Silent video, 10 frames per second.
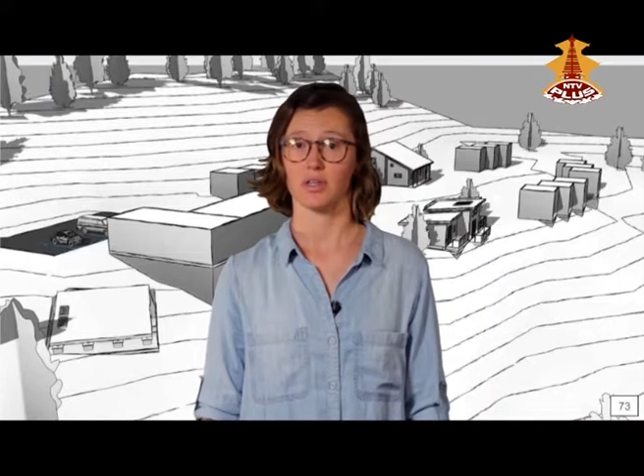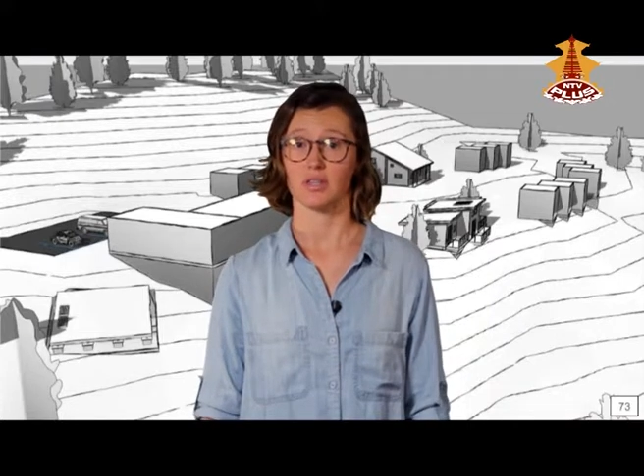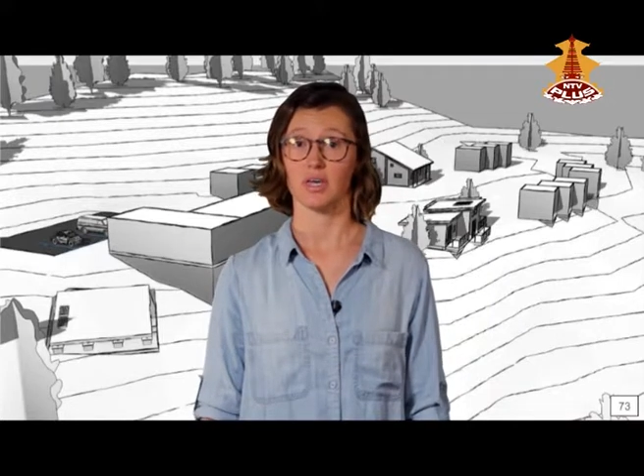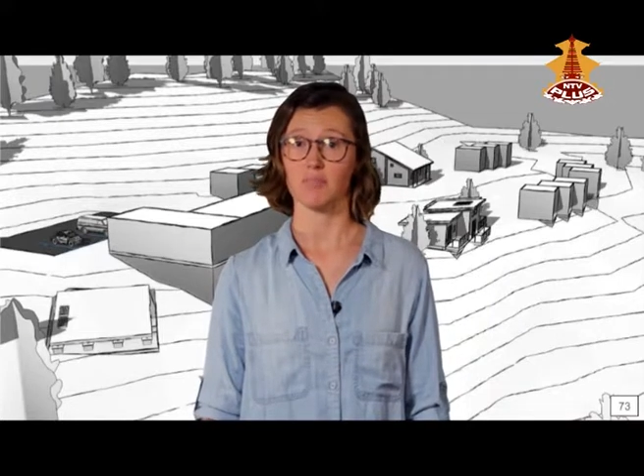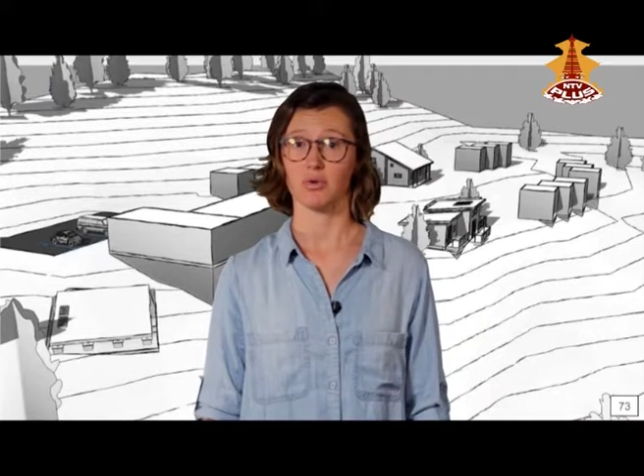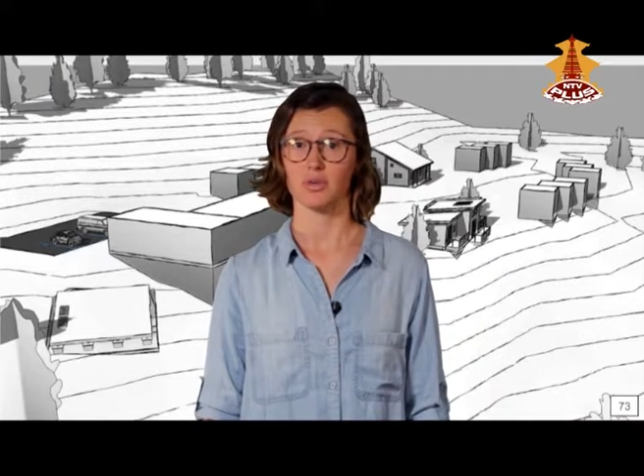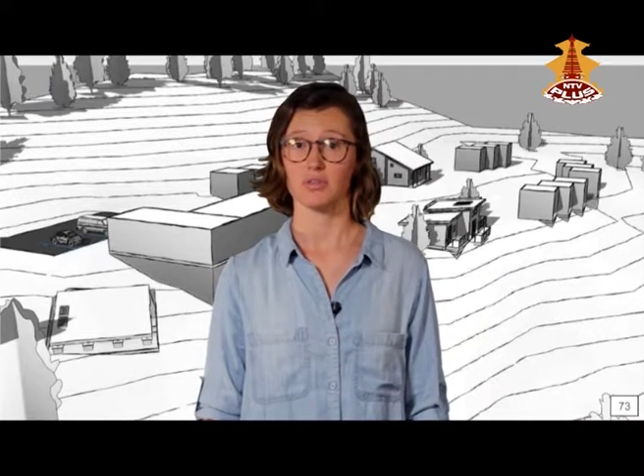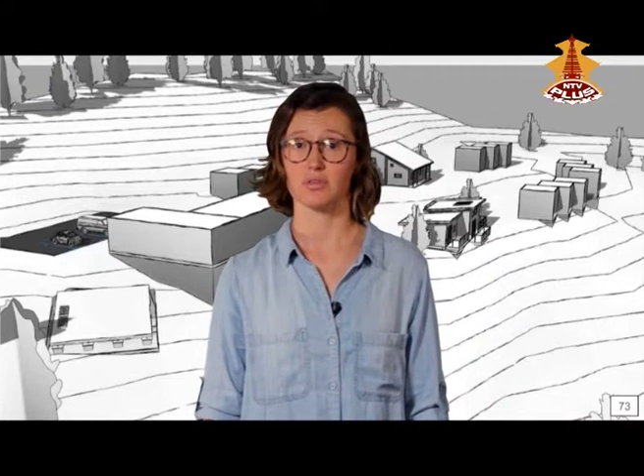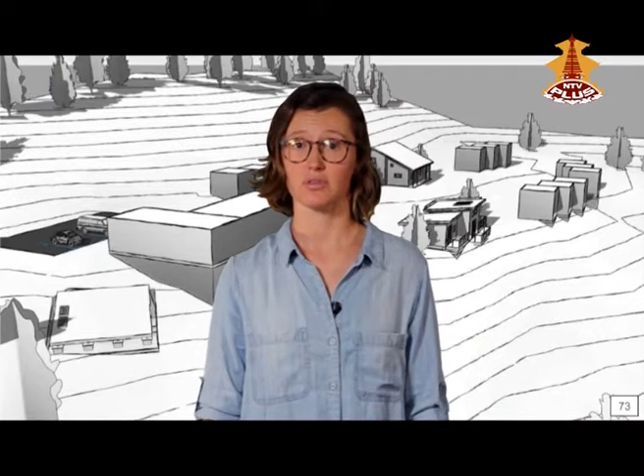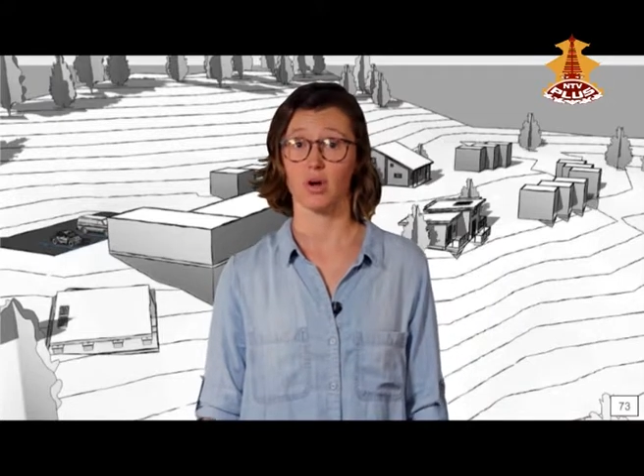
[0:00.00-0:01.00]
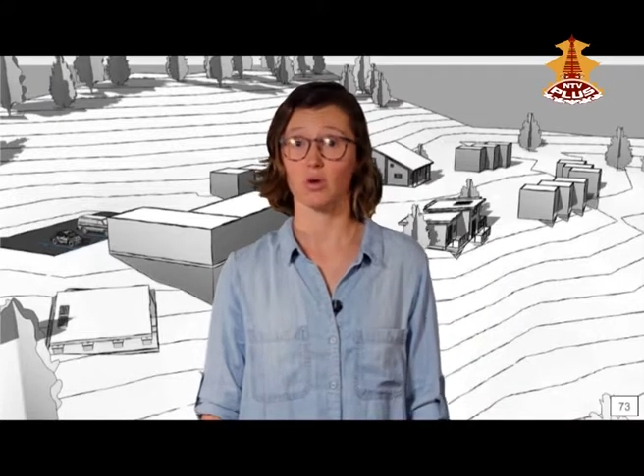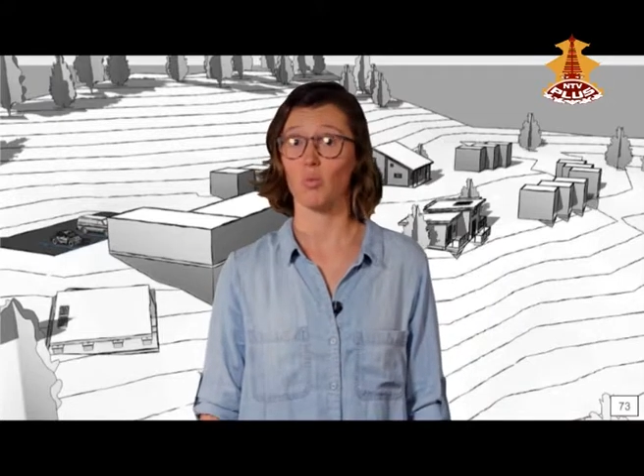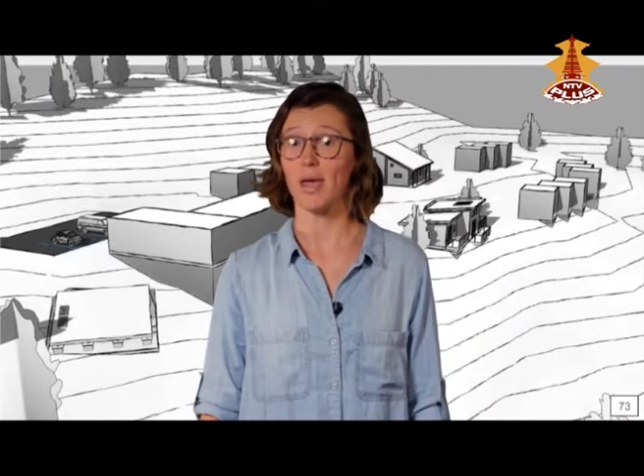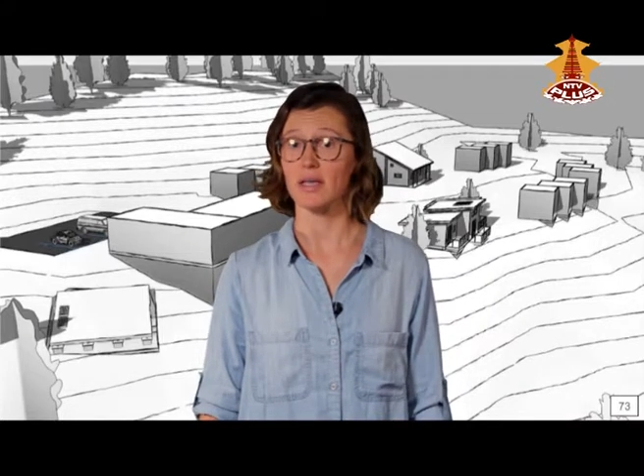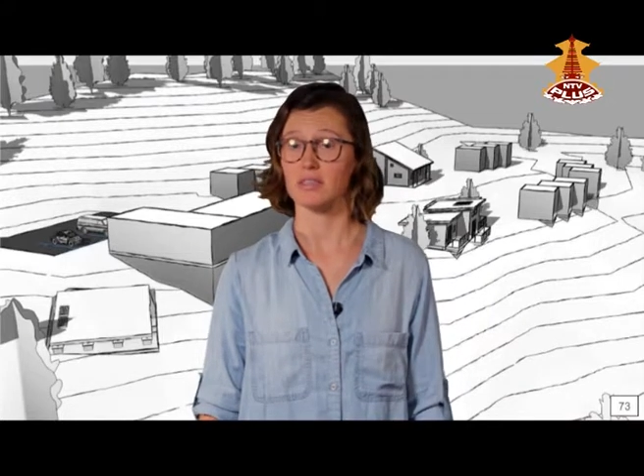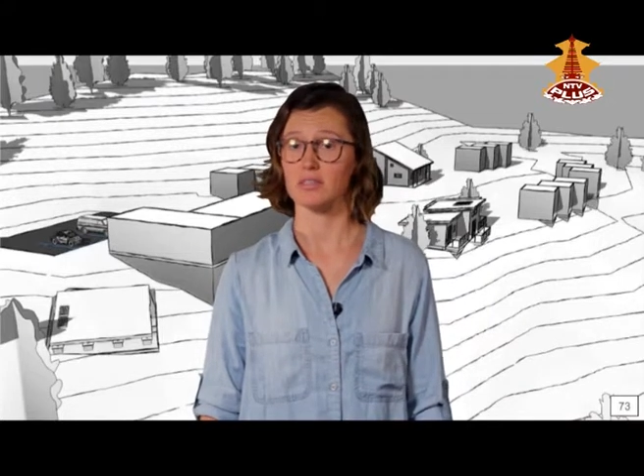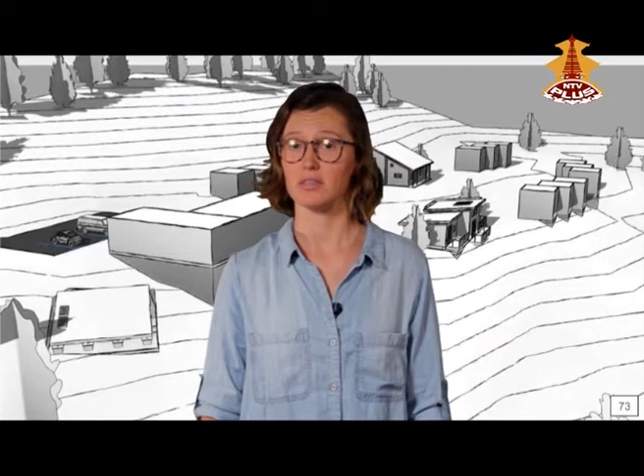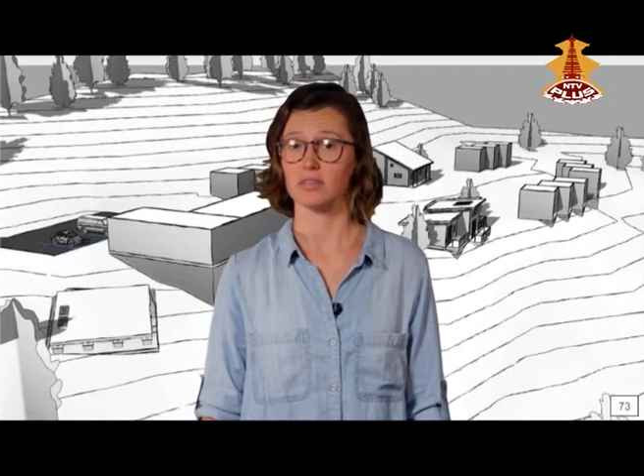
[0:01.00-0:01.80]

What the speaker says: The inputs are waste